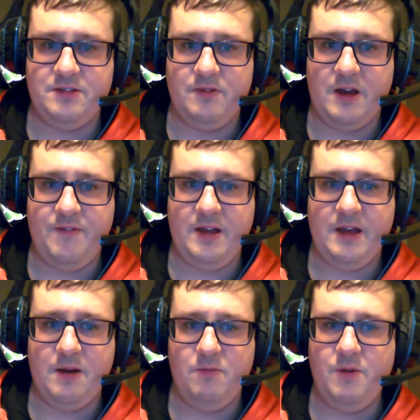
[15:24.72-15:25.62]
I think
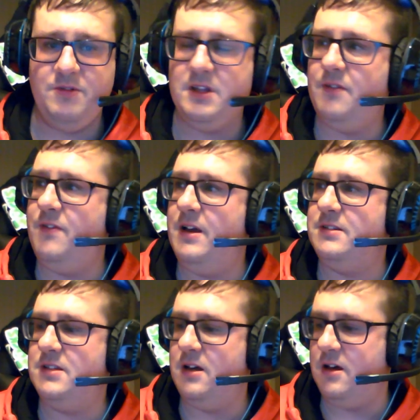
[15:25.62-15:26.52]
when was the
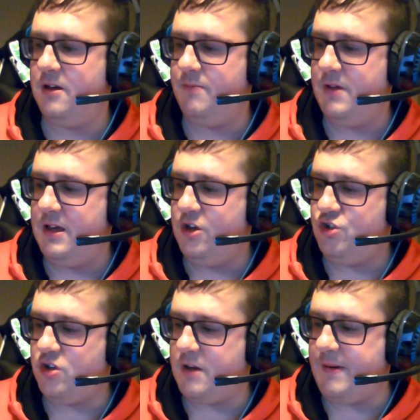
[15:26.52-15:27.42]
first time
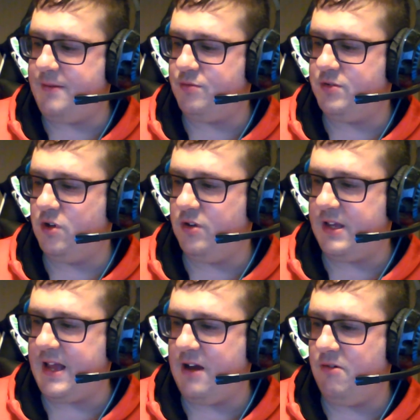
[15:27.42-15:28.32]
Sugar Babes was on?
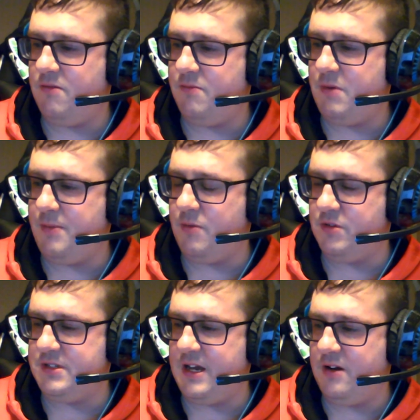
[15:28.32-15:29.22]
And now probably
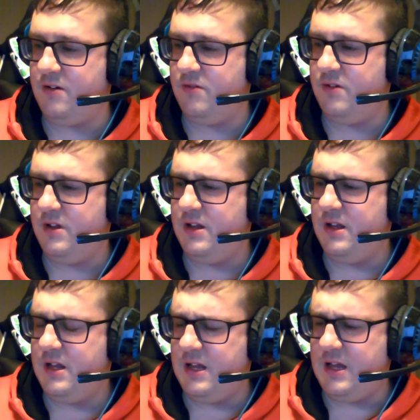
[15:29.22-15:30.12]
was now.
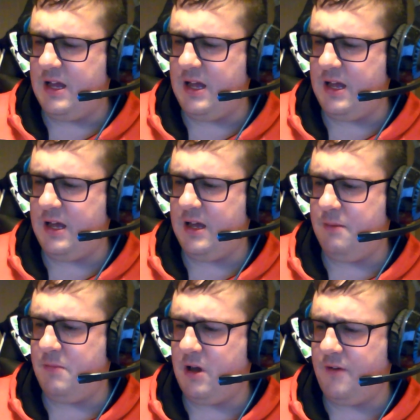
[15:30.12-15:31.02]

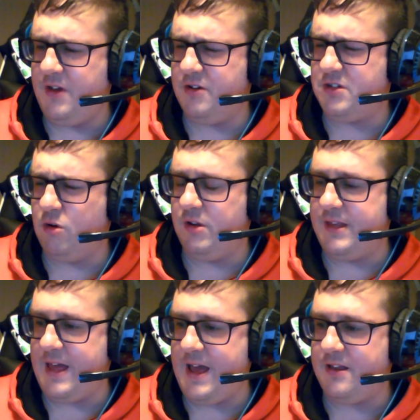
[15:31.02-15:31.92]
I think it was Hole in
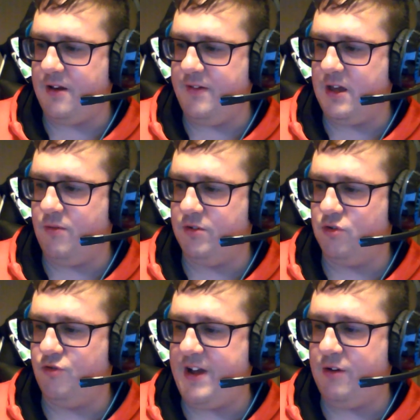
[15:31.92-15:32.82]
the Head. I think it was
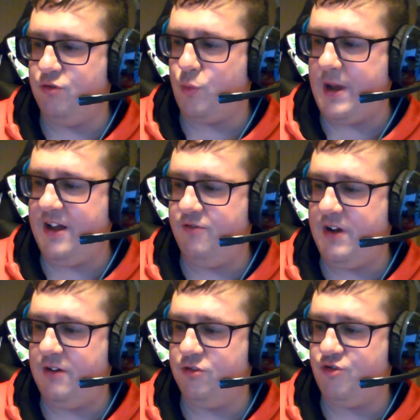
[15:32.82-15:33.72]
all round,
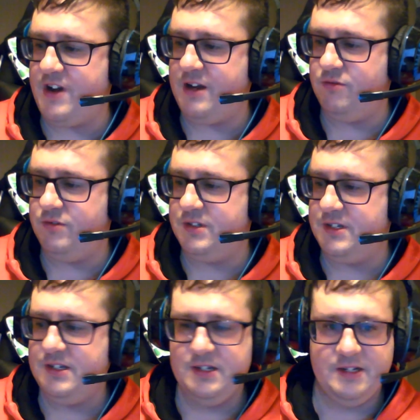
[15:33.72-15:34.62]
round, round.
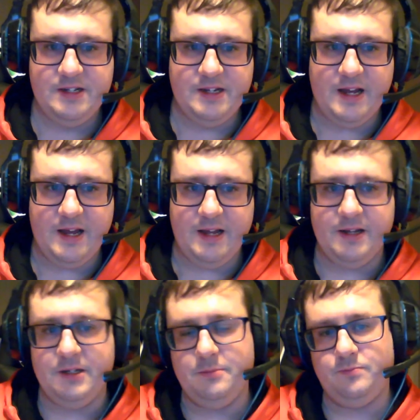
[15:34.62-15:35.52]

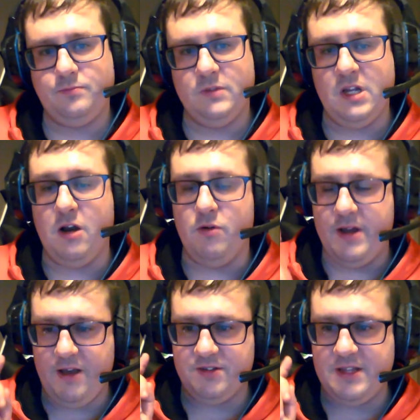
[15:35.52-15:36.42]
No,
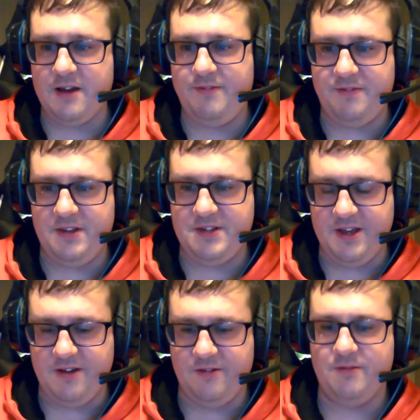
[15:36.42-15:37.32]
it was Now
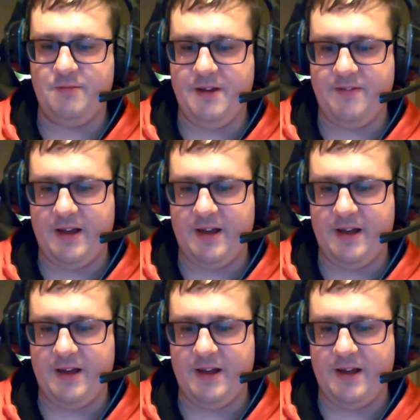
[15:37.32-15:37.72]
52 with